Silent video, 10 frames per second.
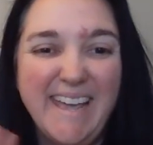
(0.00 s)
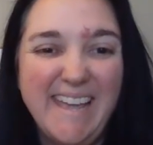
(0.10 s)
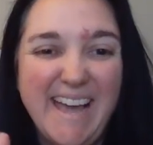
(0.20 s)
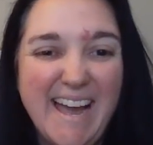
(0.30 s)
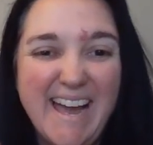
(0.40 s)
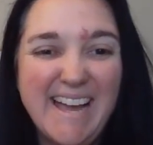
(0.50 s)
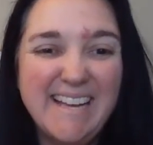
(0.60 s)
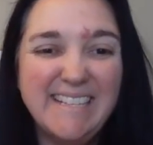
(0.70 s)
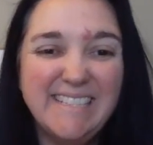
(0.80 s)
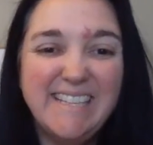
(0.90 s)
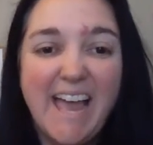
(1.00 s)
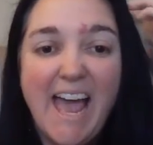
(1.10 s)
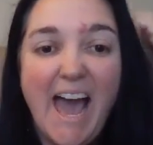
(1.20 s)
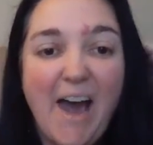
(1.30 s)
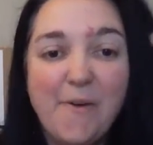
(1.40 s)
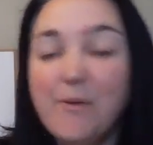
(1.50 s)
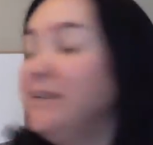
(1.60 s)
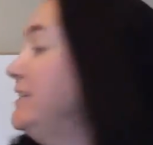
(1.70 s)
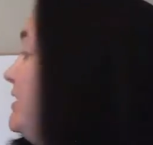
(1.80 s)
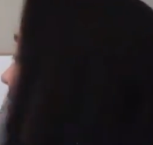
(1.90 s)
Hey guys, I
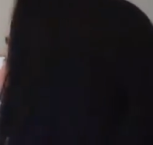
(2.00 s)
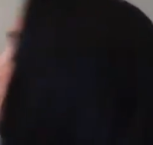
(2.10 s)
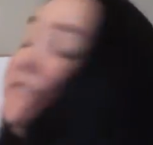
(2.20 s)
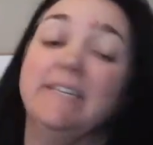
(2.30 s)
wanted to